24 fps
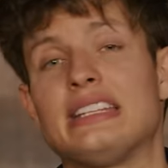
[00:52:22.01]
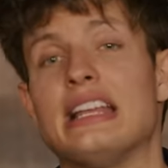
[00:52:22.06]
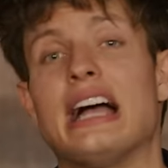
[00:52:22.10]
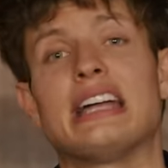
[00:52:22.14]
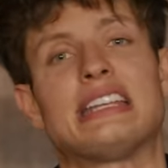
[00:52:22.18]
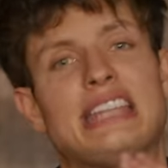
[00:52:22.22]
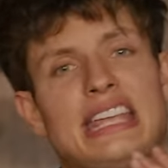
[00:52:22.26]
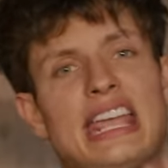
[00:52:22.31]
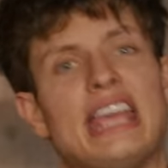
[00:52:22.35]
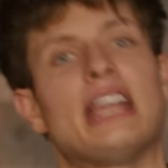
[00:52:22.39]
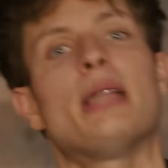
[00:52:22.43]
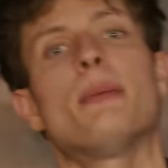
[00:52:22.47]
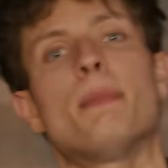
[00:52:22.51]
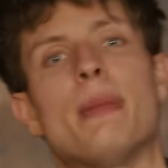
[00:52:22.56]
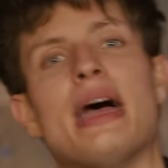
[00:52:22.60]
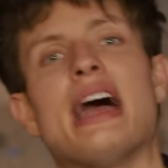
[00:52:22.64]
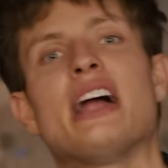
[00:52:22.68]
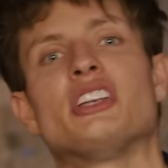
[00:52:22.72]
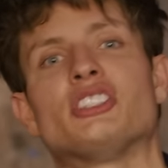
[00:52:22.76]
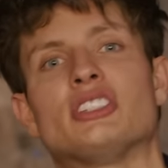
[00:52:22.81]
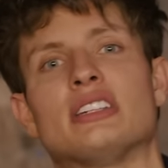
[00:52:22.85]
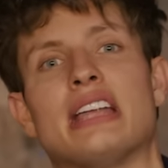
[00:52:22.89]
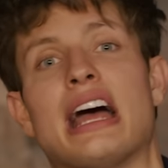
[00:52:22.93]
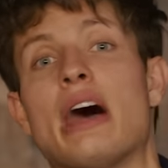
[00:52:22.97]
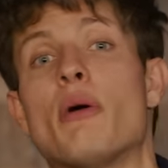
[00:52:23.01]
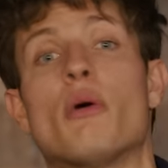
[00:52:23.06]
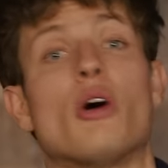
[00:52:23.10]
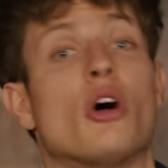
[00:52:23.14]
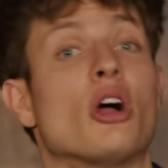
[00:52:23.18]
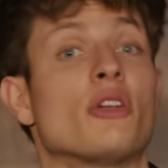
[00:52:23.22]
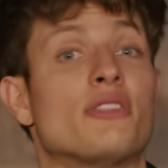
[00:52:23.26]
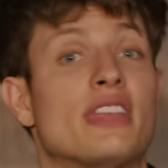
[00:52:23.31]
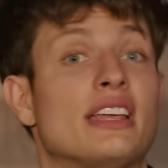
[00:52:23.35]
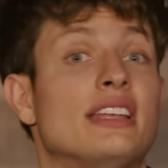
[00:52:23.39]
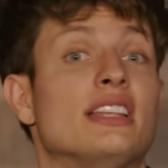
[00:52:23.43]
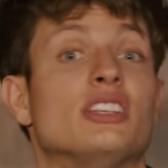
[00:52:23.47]
can't imagine how
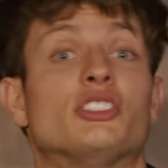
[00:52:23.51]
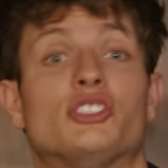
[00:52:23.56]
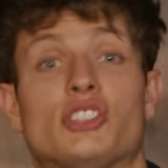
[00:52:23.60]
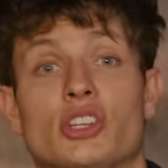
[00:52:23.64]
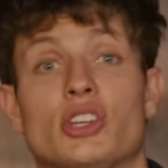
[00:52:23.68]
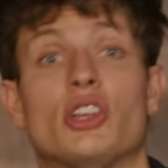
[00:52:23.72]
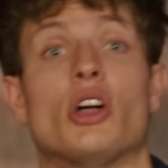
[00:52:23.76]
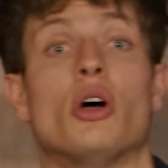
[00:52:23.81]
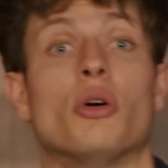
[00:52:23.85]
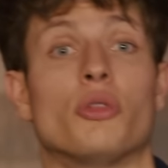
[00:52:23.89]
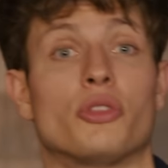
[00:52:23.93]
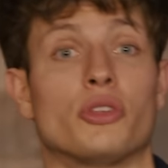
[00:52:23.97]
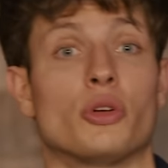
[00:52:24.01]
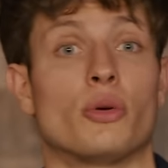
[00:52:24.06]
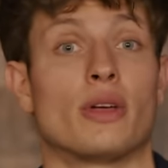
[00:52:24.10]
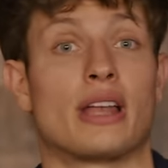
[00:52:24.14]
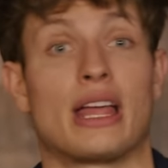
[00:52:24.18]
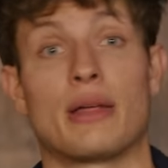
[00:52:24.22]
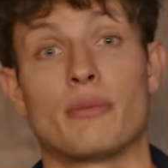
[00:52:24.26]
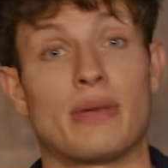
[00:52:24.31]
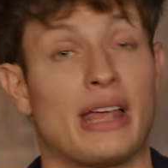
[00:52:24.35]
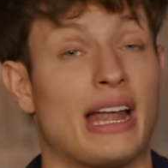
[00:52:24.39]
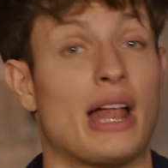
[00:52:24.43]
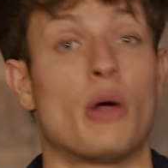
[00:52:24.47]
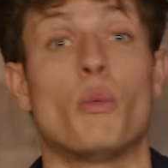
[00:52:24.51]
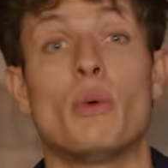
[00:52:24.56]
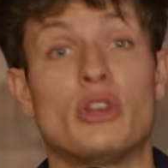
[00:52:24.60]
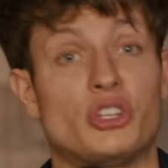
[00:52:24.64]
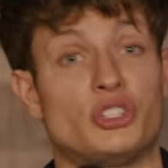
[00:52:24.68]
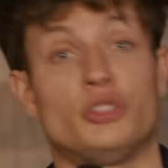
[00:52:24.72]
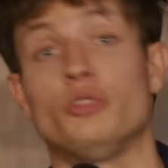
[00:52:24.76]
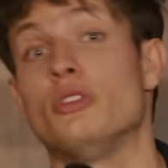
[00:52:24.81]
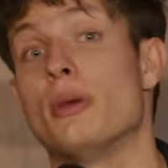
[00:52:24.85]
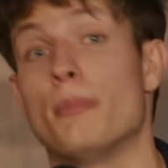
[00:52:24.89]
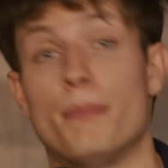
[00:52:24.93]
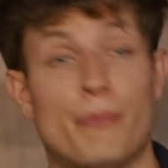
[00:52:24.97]
hard that is to go through, and I
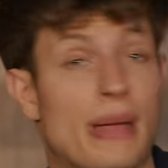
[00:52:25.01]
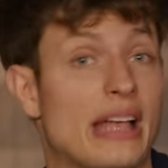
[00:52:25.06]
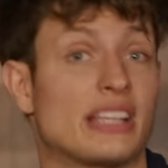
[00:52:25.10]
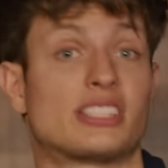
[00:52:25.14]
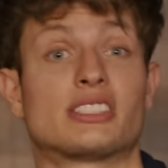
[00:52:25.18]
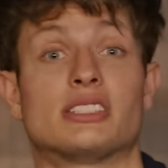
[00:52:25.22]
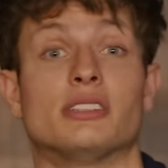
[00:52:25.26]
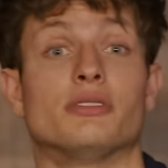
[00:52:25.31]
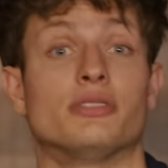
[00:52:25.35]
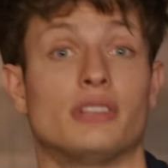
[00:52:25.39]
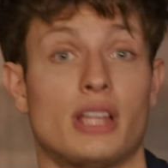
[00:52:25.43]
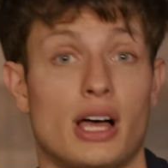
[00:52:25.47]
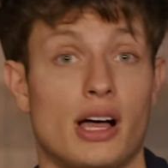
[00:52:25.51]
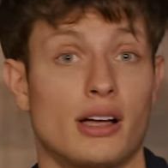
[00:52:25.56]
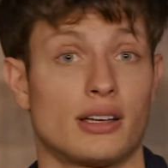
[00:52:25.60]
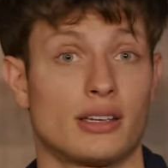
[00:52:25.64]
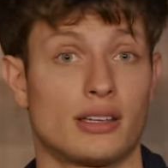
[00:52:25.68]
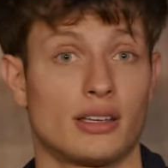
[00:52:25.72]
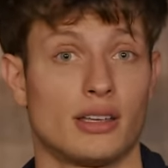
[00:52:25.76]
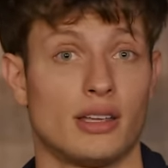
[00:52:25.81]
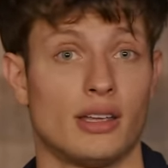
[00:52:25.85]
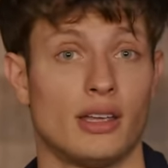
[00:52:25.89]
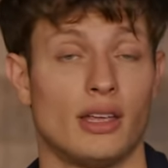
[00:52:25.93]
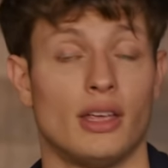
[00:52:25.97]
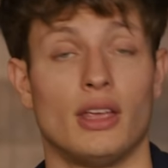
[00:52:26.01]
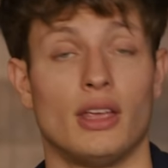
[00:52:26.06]
wish you the best of luck.